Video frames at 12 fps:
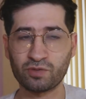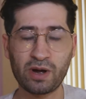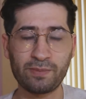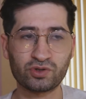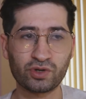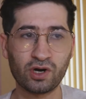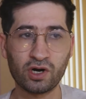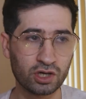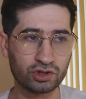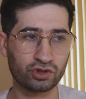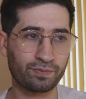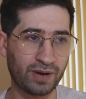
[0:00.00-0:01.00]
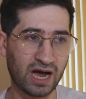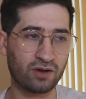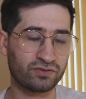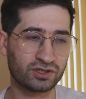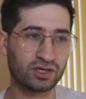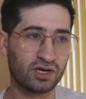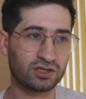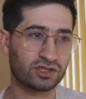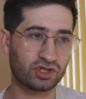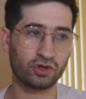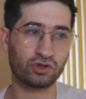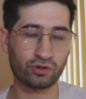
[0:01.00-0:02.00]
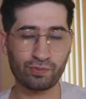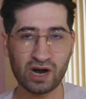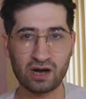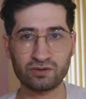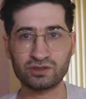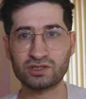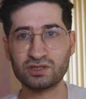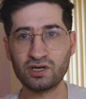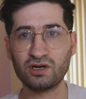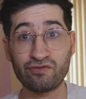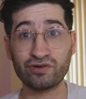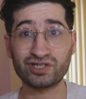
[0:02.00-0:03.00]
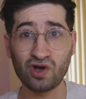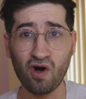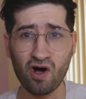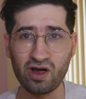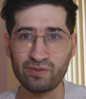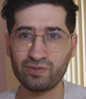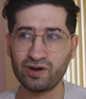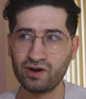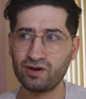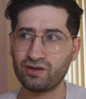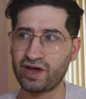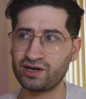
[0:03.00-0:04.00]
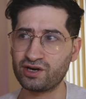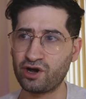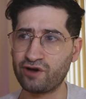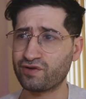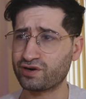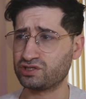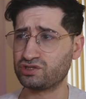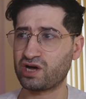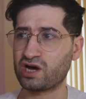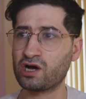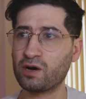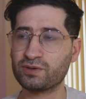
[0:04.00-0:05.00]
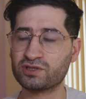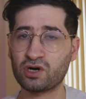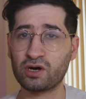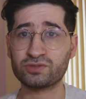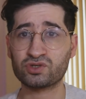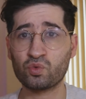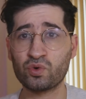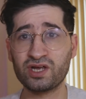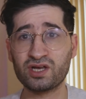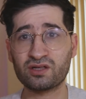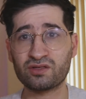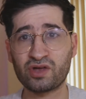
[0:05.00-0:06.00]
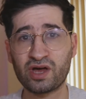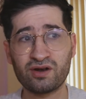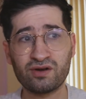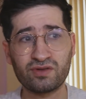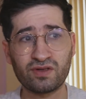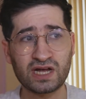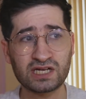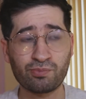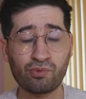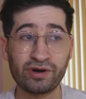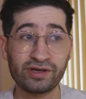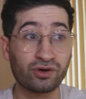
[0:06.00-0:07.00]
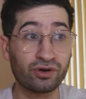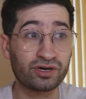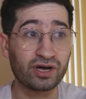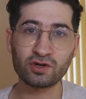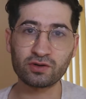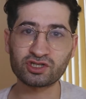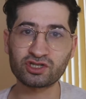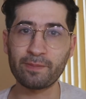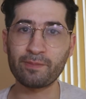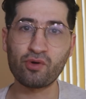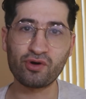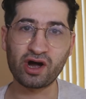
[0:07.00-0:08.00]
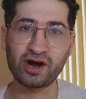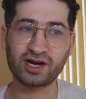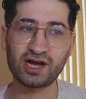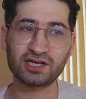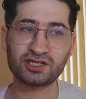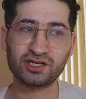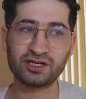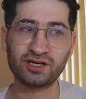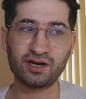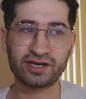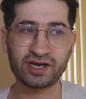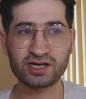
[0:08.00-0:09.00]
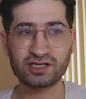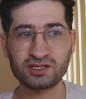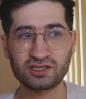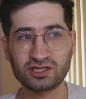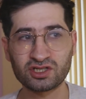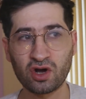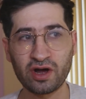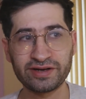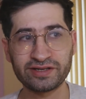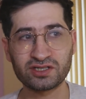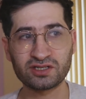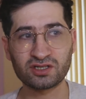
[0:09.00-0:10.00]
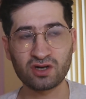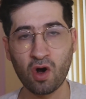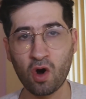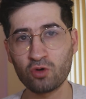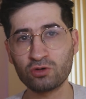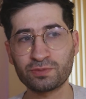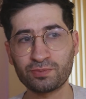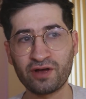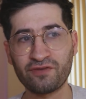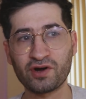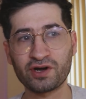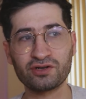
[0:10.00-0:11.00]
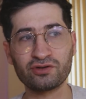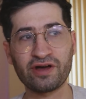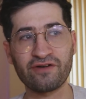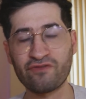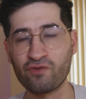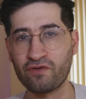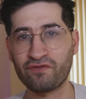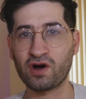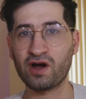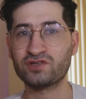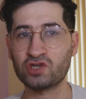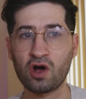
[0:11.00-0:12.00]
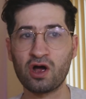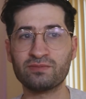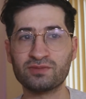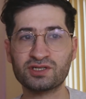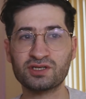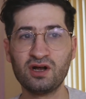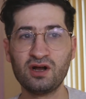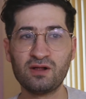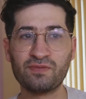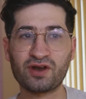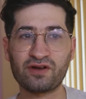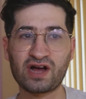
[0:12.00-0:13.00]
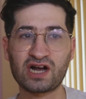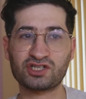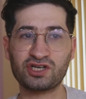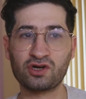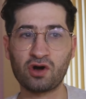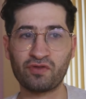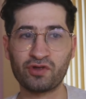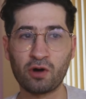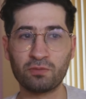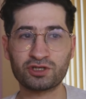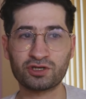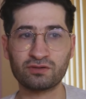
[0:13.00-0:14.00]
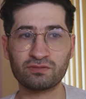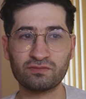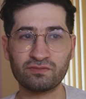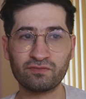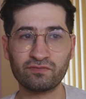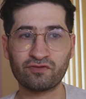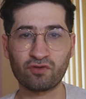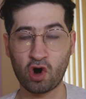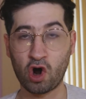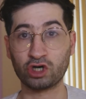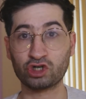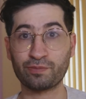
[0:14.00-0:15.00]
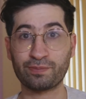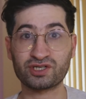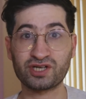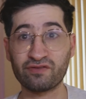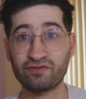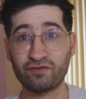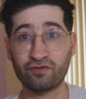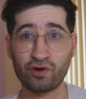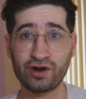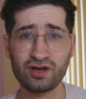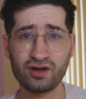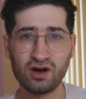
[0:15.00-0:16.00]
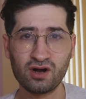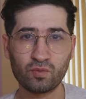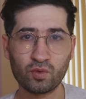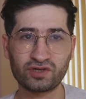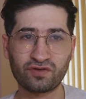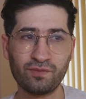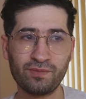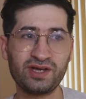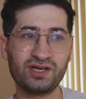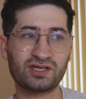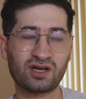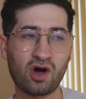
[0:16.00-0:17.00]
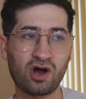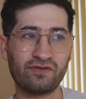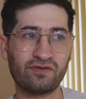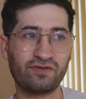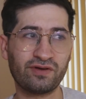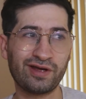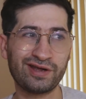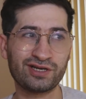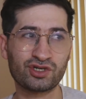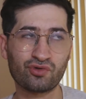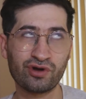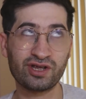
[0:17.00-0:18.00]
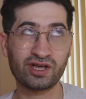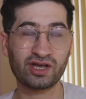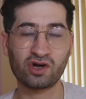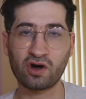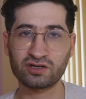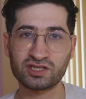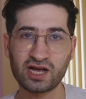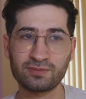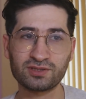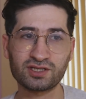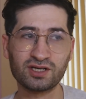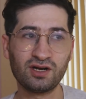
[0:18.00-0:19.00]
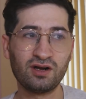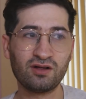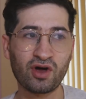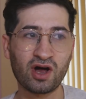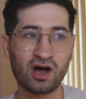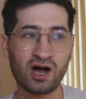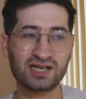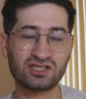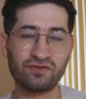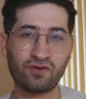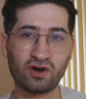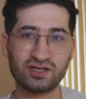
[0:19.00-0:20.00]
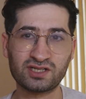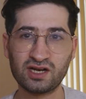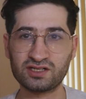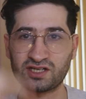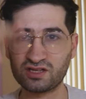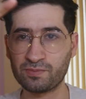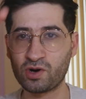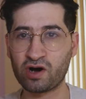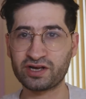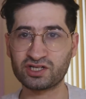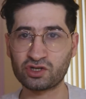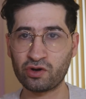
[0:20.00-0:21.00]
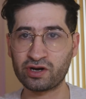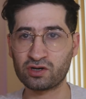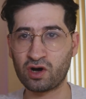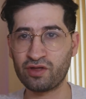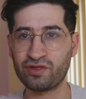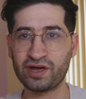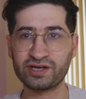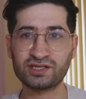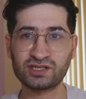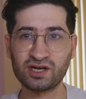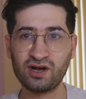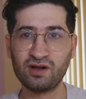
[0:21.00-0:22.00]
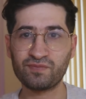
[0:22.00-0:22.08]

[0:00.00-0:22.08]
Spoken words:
somewhere between £100 to £200 every time, then, you know, if I can do that a couple of times a week, then that's pretty good. So at some point I can actually, I guess, decide to hold, but if I can do that 4 or 5 times, then I've actually got the option for 100% for free, which for me is a kind of intriguing concept, that as the volatility in the market's going like this,